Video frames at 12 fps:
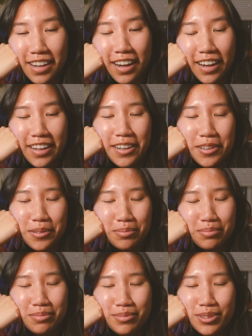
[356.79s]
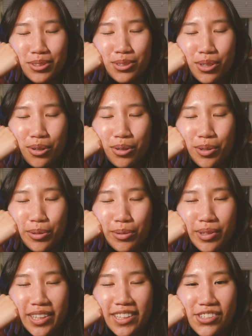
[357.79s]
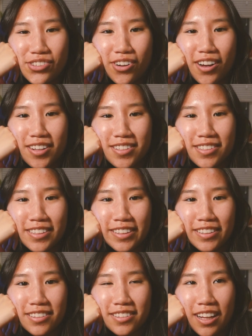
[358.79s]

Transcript: I am so exhausted.